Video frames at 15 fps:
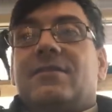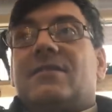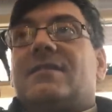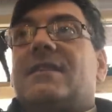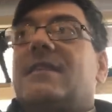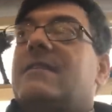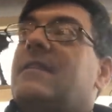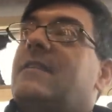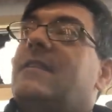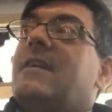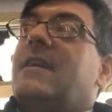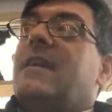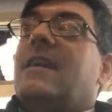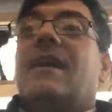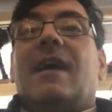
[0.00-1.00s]
just sit in
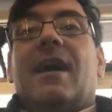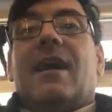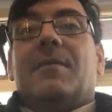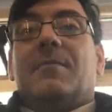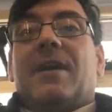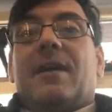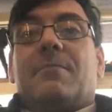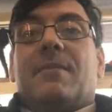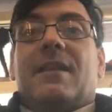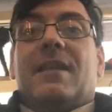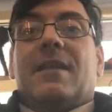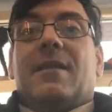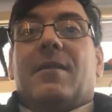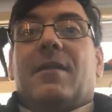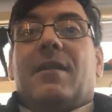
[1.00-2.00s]
there and make my
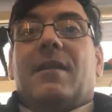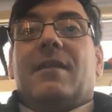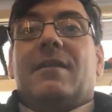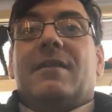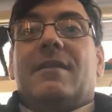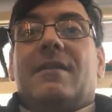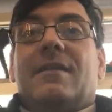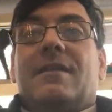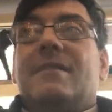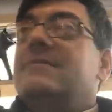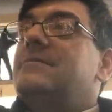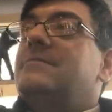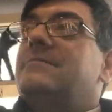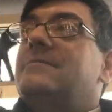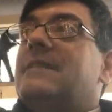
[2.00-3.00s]
little,
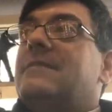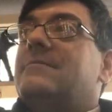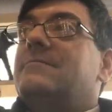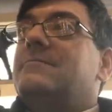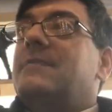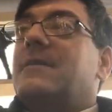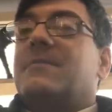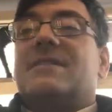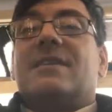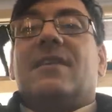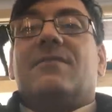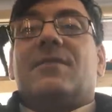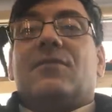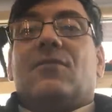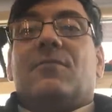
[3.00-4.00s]
make
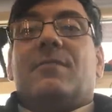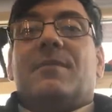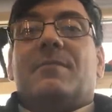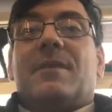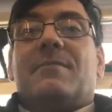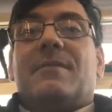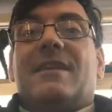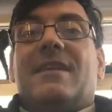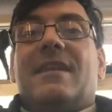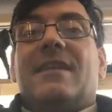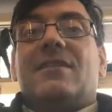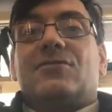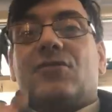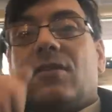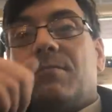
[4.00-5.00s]
myself at home, make my
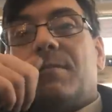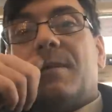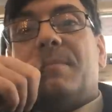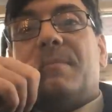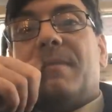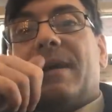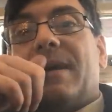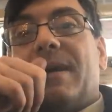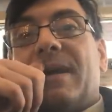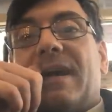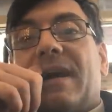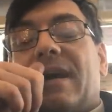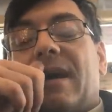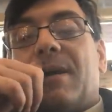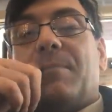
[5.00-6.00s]
little shop
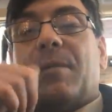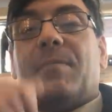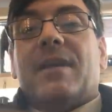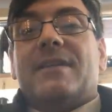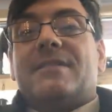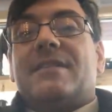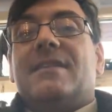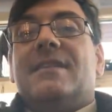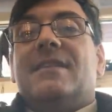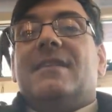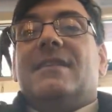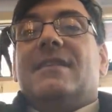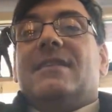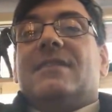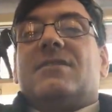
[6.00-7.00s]
my uh, happy place.
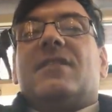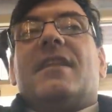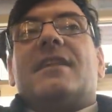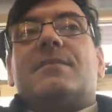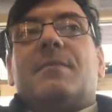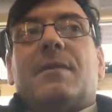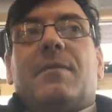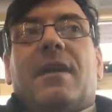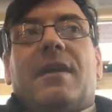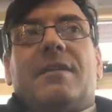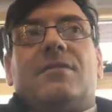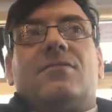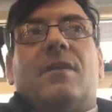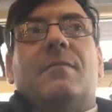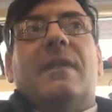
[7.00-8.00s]
So that's my
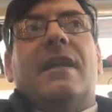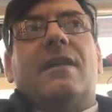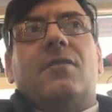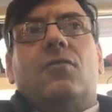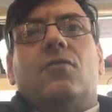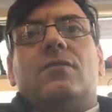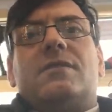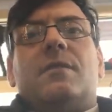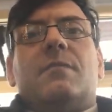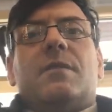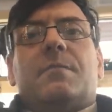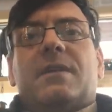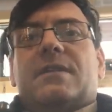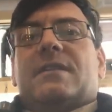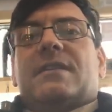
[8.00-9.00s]
plan. So I'm letting go some
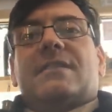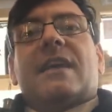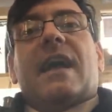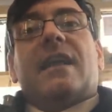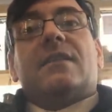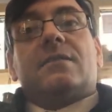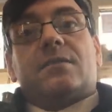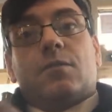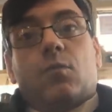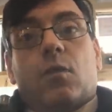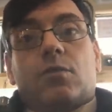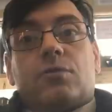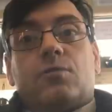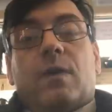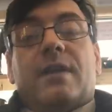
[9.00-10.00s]
of the pieces, hence the
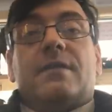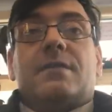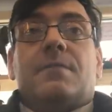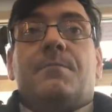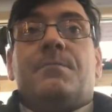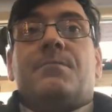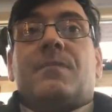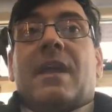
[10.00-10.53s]
watch went.